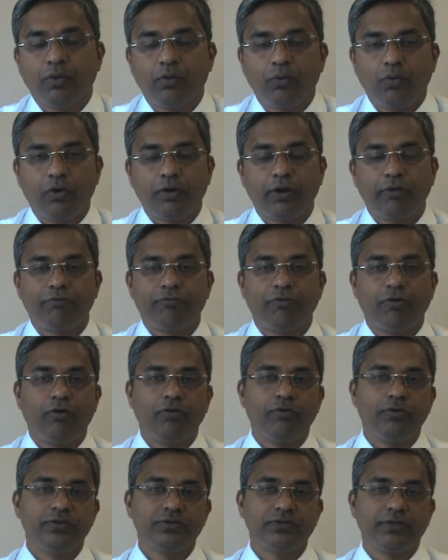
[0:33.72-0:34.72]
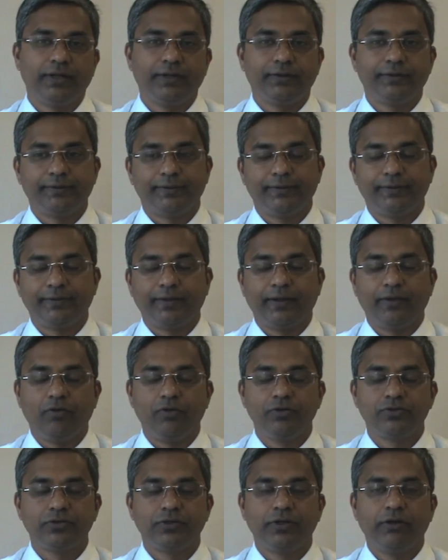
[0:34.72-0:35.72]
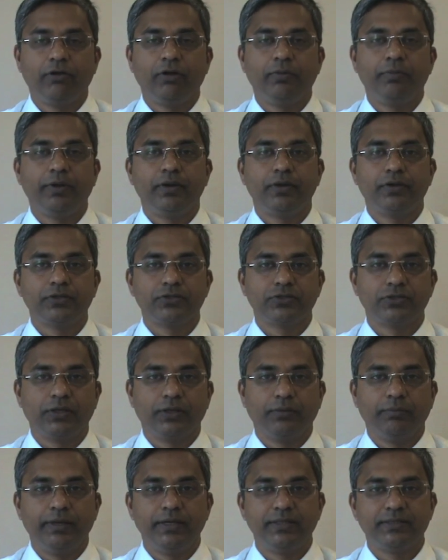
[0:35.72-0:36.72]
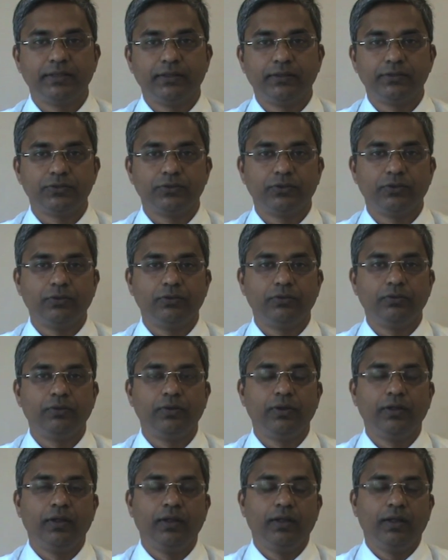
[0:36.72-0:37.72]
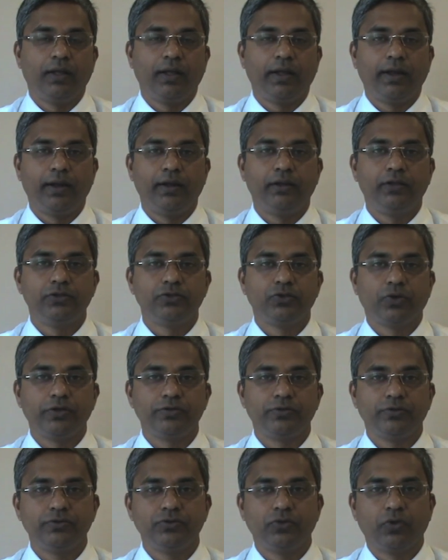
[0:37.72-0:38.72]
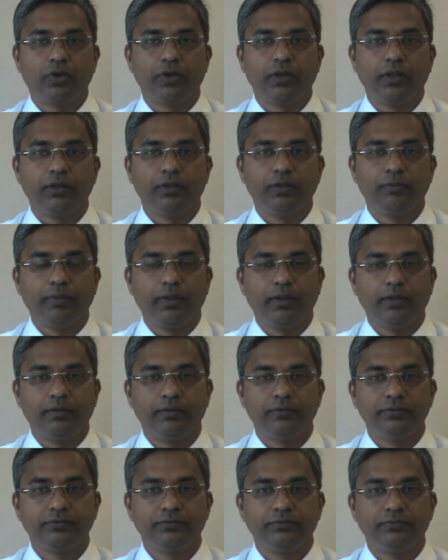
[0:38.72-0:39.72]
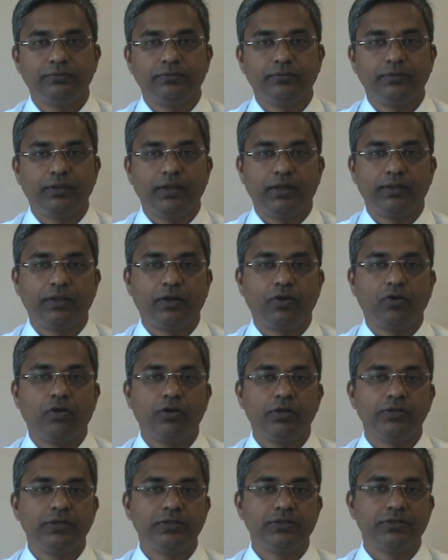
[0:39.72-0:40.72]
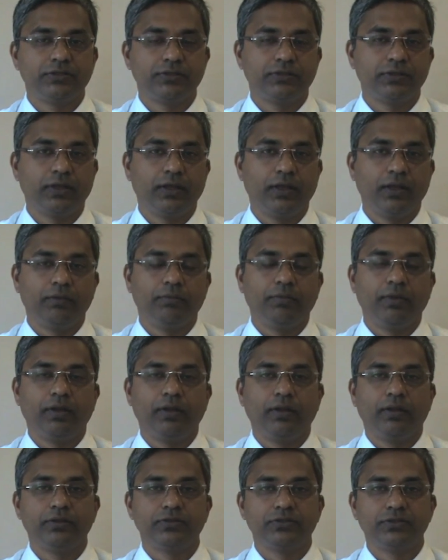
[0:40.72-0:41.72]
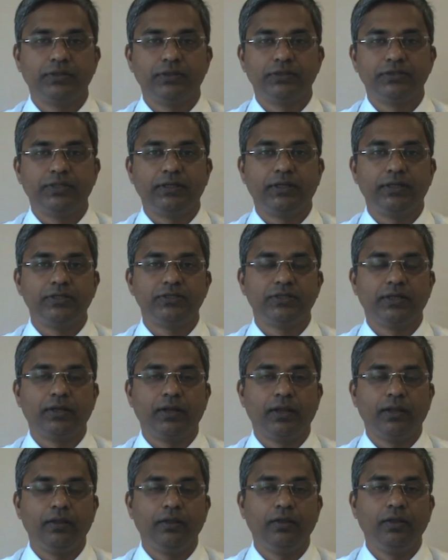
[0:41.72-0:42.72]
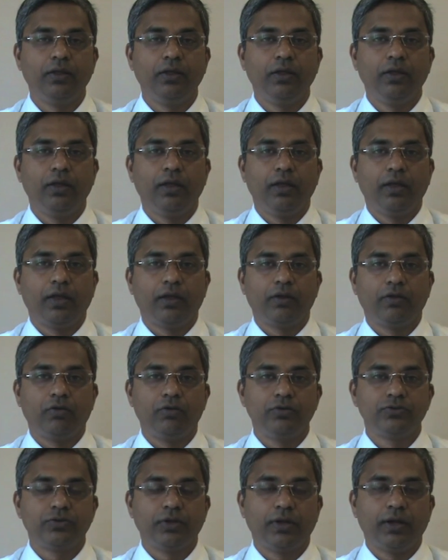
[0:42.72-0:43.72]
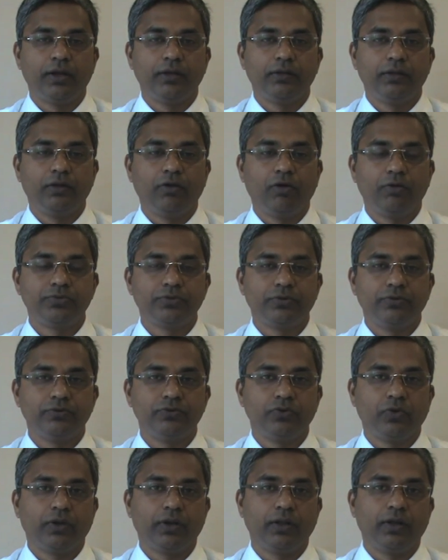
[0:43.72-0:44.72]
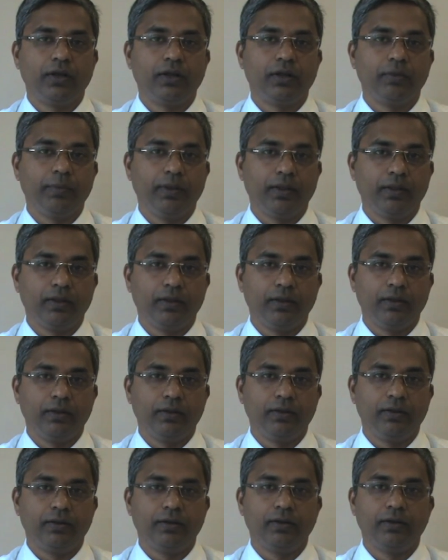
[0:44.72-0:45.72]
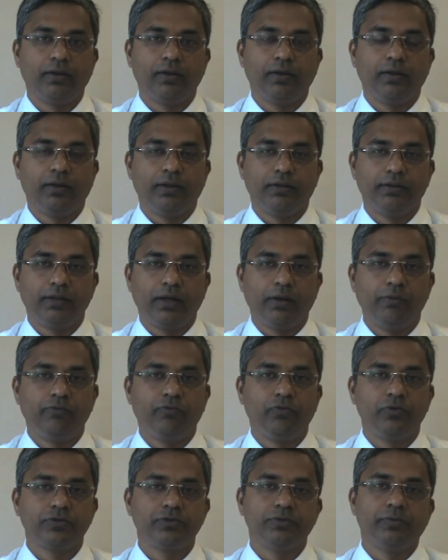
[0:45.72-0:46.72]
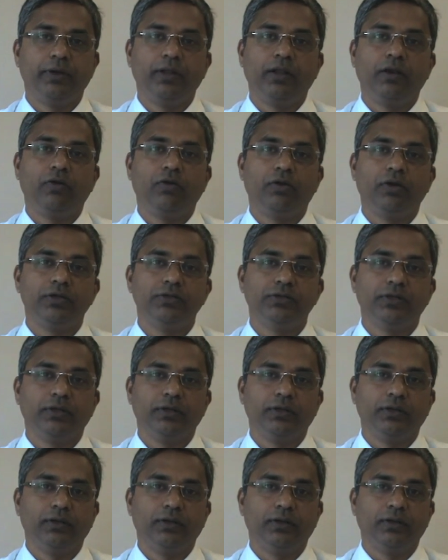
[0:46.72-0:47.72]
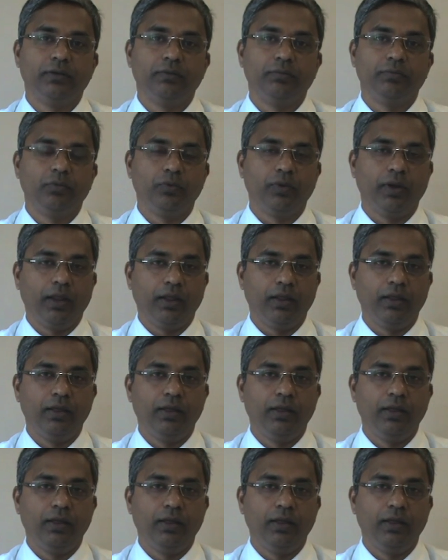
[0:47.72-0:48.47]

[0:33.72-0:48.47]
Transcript: what I found is that I also developed interest in medicine. So I had the choice of joining the other colleges in my city, Chennai, and I also had the option of joining Army, the Armed Forces Medical College in Pune.